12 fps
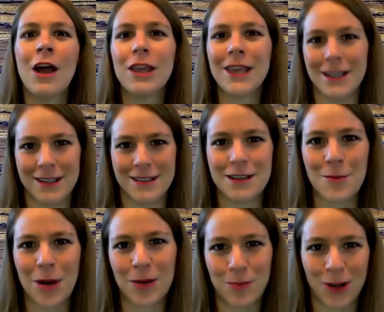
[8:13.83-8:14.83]
ears
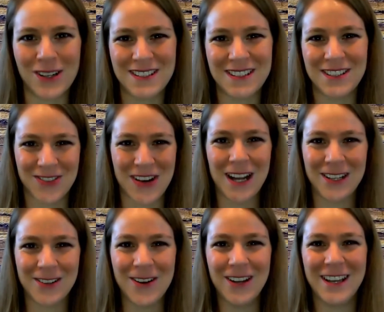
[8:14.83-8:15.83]
about policies, right?
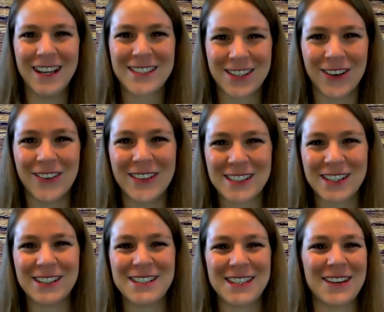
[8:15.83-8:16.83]
It's always
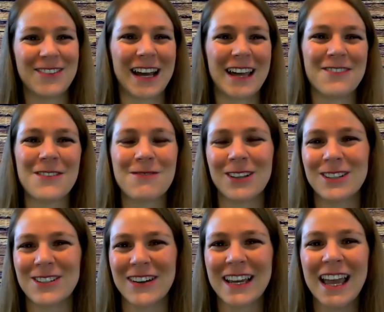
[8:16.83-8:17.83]
good to hear what other people are
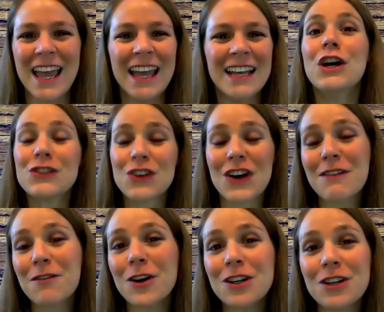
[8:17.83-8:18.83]
doing. So
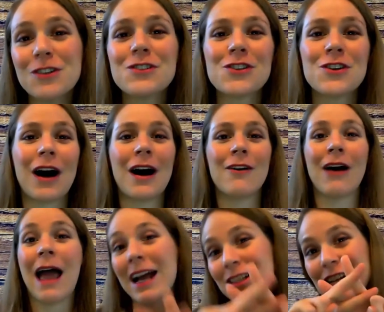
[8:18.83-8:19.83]
if you are new to
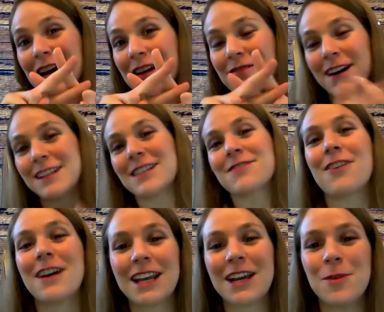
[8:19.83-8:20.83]
our #Finance
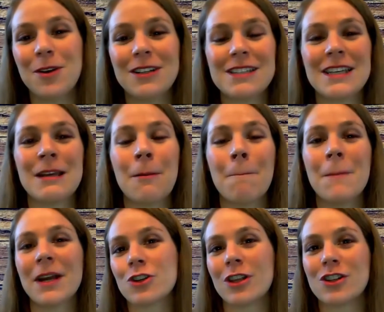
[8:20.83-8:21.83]
Friday community,
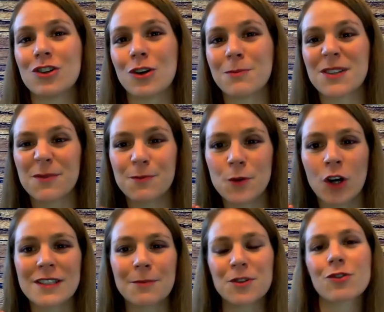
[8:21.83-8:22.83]
make sure that you are
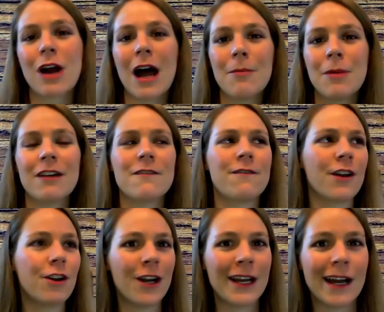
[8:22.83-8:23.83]
subscribing,
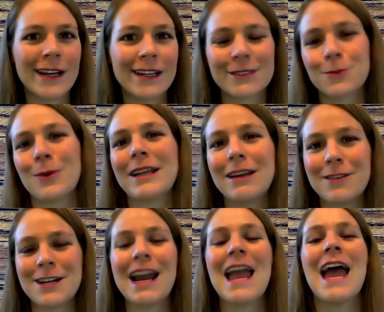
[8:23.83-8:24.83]
following us,
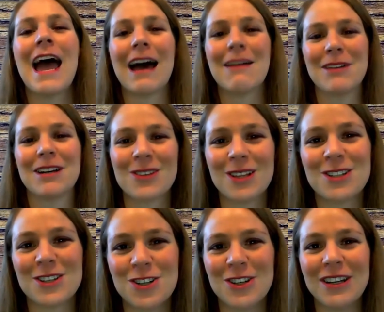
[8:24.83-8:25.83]
whatever, and make sure that
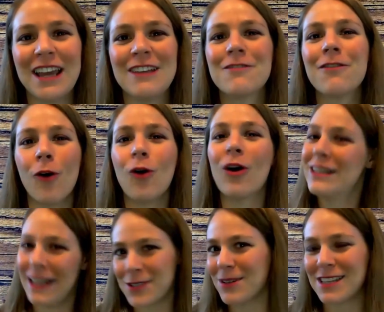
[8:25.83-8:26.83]
you tune in for
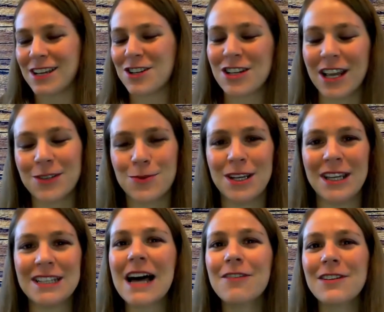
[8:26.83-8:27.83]
next week's session as we
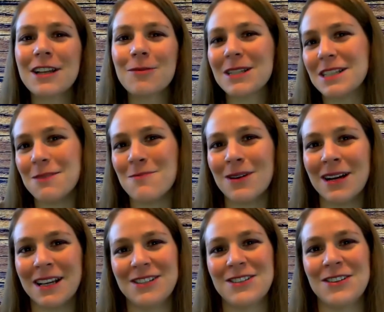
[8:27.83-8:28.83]
delve a little bit deeper
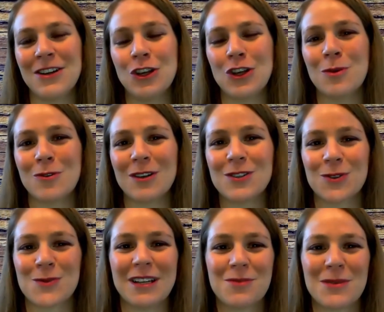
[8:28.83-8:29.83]
into human
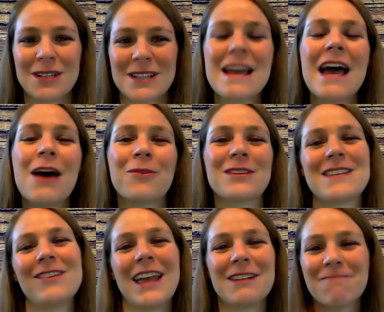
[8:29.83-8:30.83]
resource management. We'll
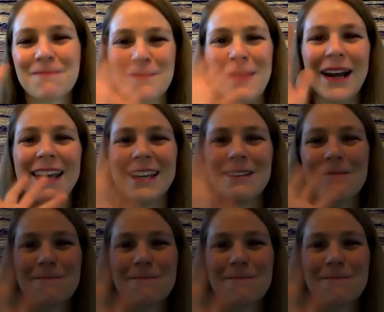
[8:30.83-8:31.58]
see you then. Bye.